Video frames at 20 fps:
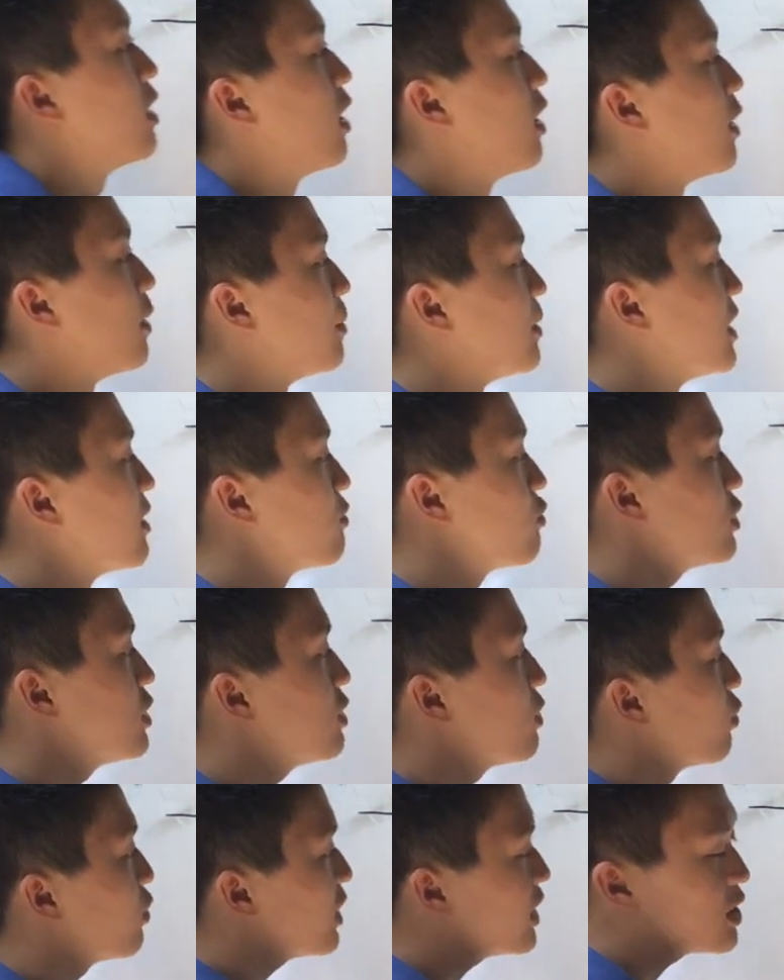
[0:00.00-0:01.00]
If
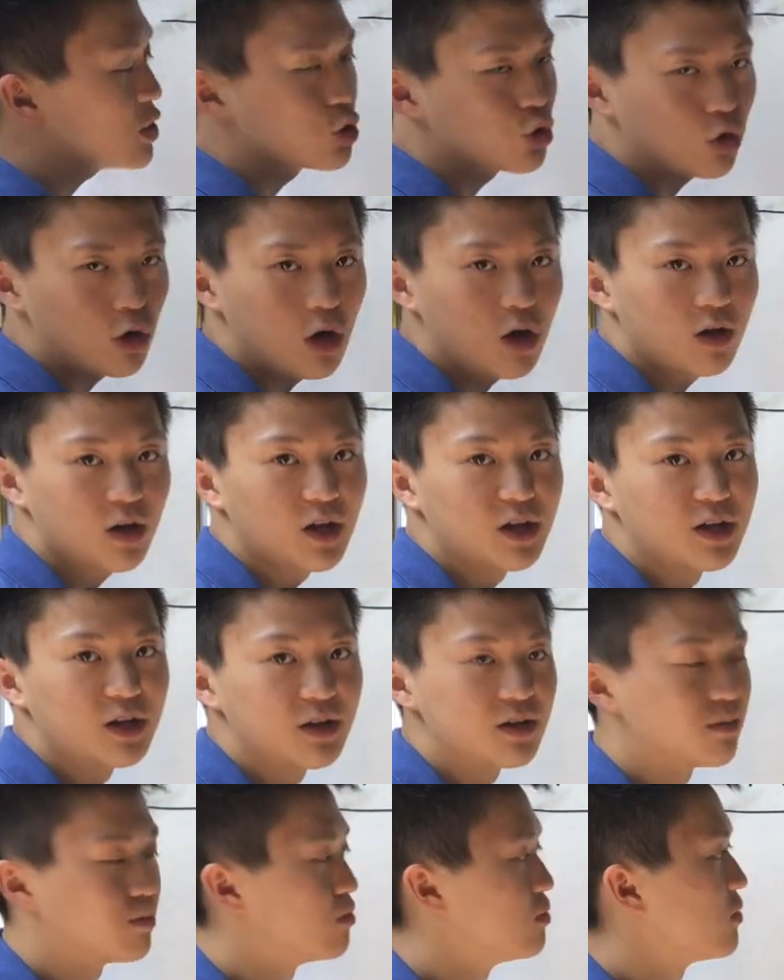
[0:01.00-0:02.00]
we can draw
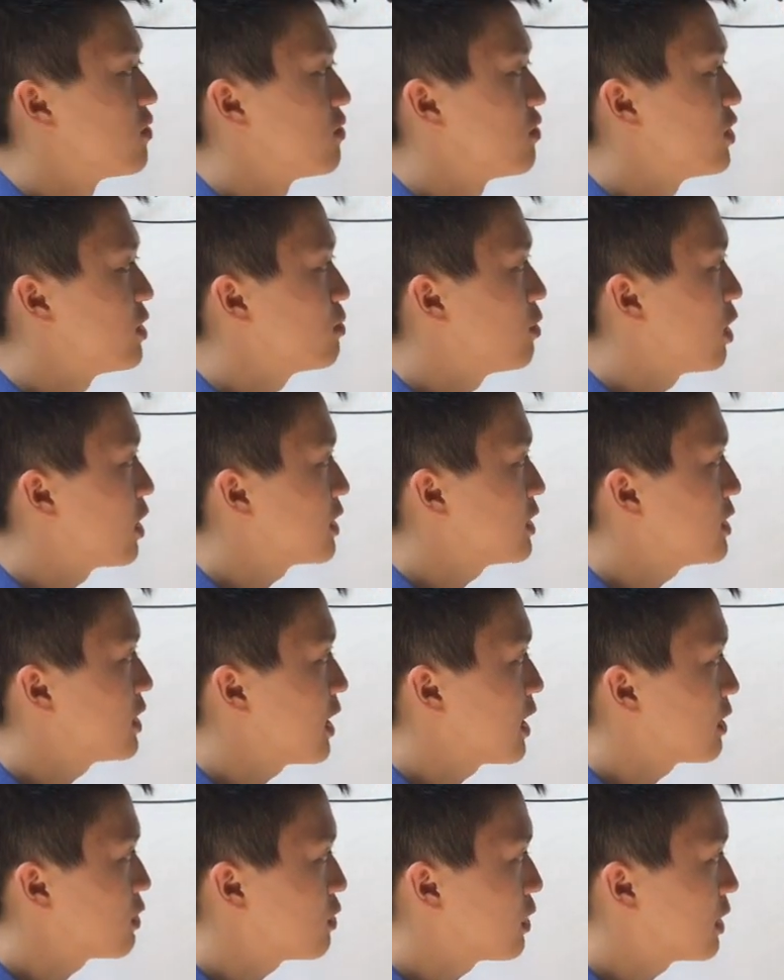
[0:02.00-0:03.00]
a free body
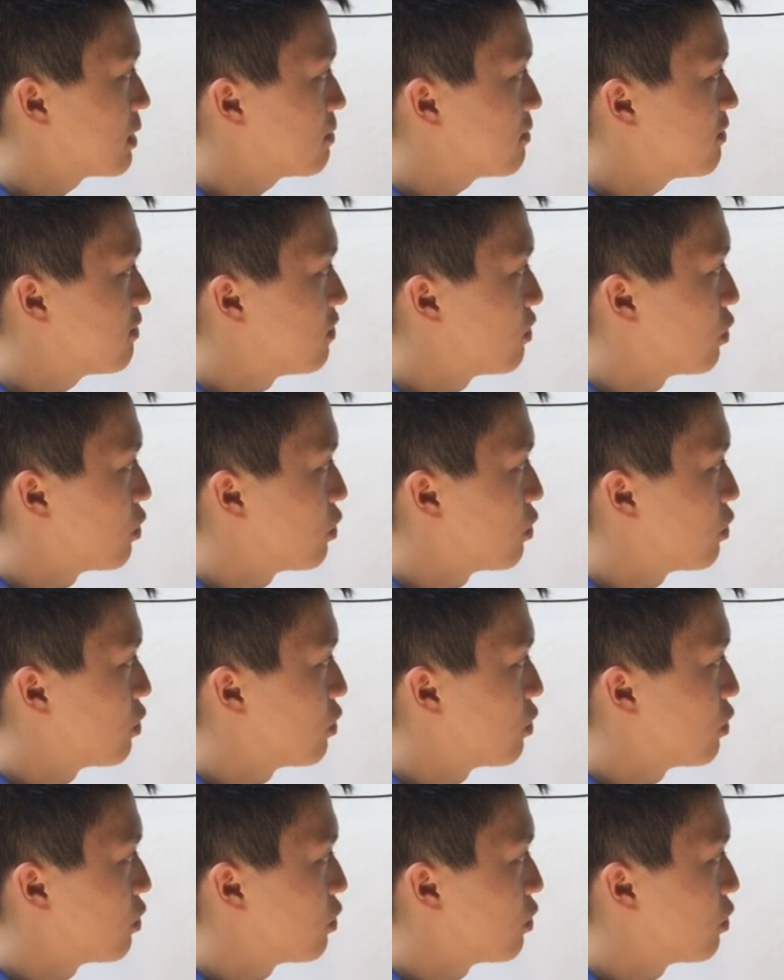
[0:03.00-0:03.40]
diagram